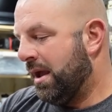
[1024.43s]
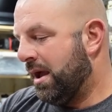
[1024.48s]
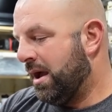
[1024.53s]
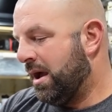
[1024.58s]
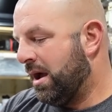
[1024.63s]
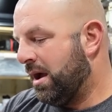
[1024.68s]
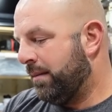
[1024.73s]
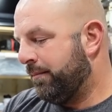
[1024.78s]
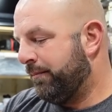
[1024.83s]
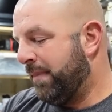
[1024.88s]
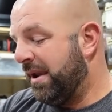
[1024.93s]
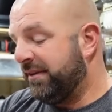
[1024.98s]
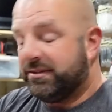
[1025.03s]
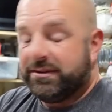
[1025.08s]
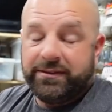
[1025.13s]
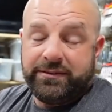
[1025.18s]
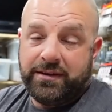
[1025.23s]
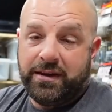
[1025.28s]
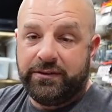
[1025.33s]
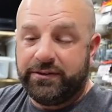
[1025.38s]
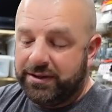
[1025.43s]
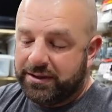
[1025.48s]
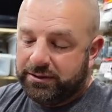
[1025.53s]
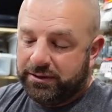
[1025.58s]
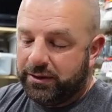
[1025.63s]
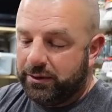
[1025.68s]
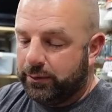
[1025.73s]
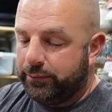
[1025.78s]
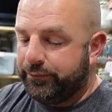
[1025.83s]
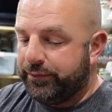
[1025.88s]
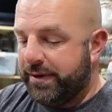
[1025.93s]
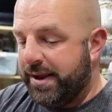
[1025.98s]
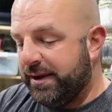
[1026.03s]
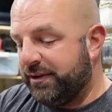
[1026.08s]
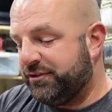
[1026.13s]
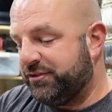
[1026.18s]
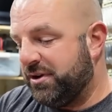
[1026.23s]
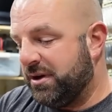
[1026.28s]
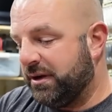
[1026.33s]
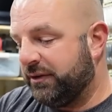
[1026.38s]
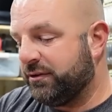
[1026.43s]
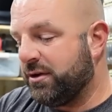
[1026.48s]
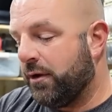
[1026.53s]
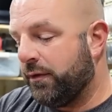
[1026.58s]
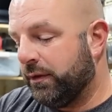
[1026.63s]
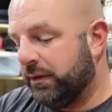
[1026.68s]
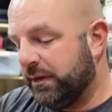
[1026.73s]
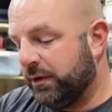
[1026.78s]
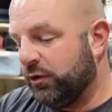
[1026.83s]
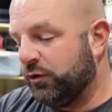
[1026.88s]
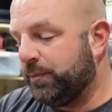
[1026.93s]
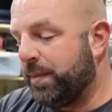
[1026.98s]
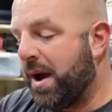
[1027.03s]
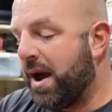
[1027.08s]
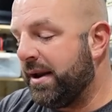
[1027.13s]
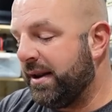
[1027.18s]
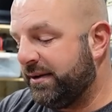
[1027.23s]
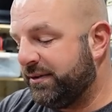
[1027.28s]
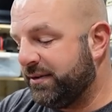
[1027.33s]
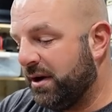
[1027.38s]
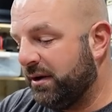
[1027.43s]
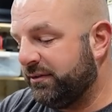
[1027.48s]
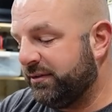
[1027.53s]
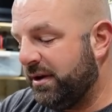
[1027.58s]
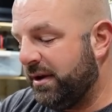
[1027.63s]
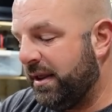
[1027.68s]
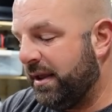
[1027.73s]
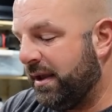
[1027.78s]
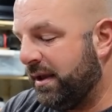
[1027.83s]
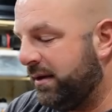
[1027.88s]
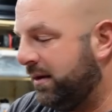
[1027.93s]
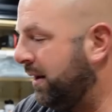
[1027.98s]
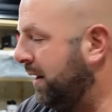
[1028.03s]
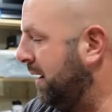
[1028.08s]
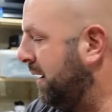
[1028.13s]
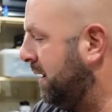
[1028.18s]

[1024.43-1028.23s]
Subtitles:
Basically, it's like a little finesse jig. It's called the Little Spotty Tungsten Head.